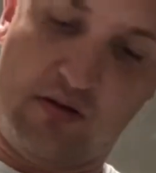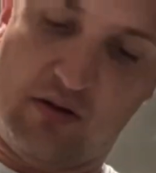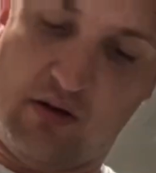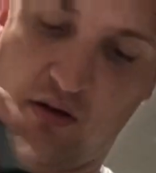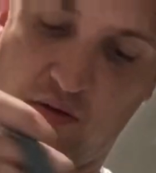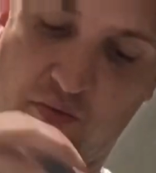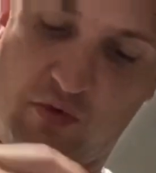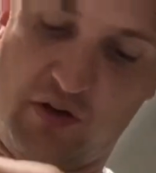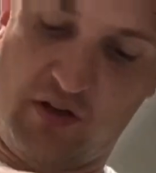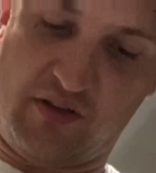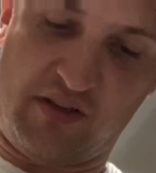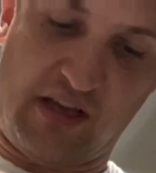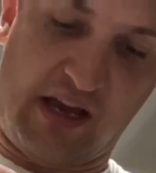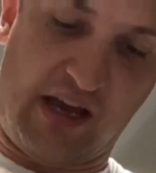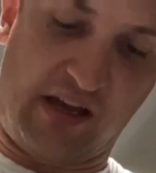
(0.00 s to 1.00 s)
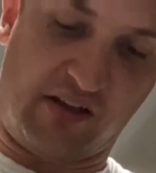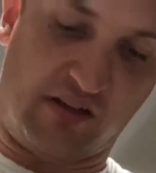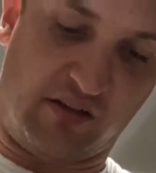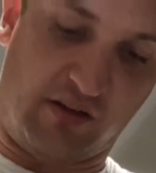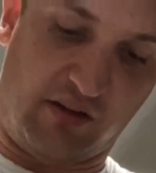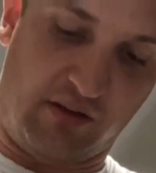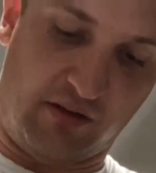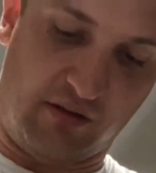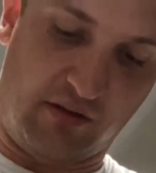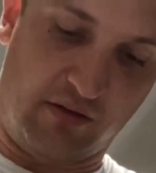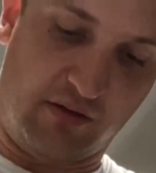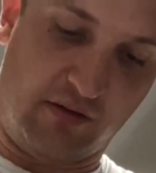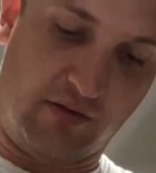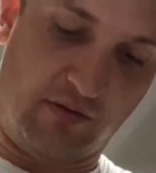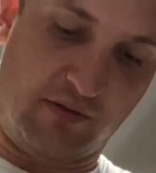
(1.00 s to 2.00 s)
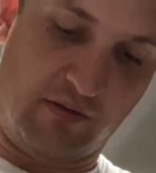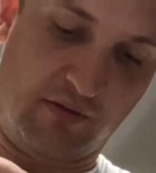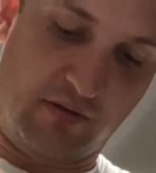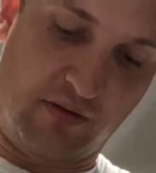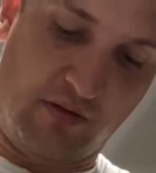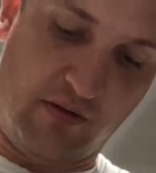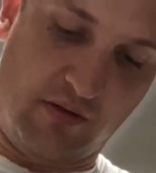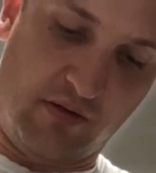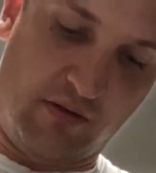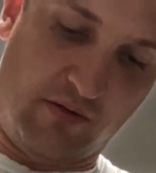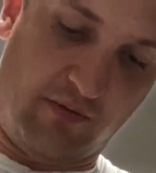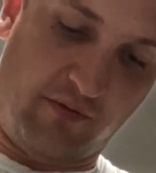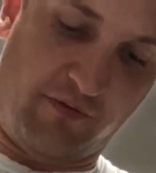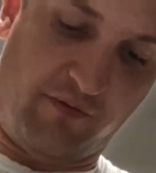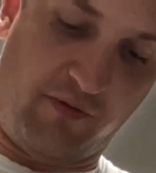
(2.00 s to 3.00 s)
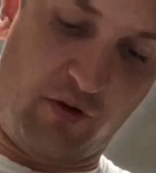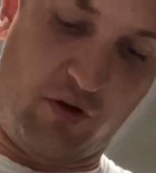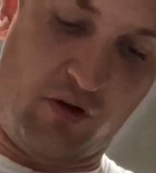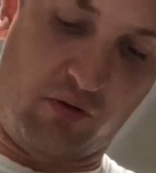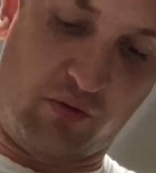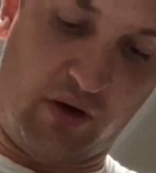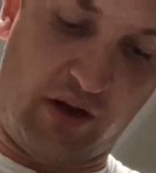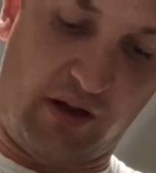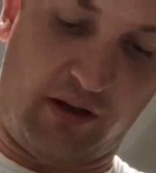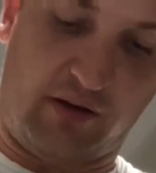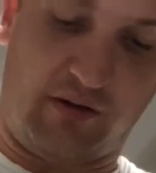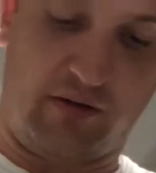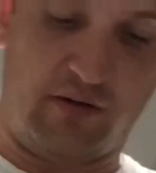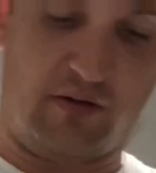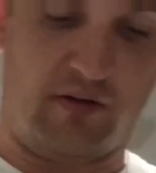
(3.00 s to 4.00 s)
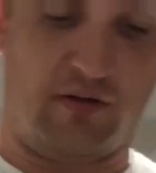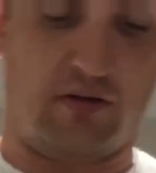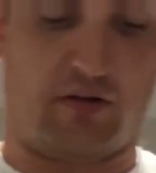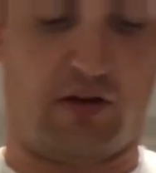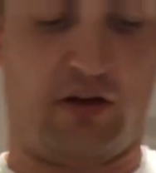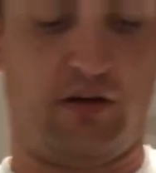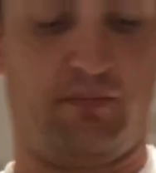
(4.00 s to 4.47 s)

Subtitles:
I want it to actually fall right. Okay.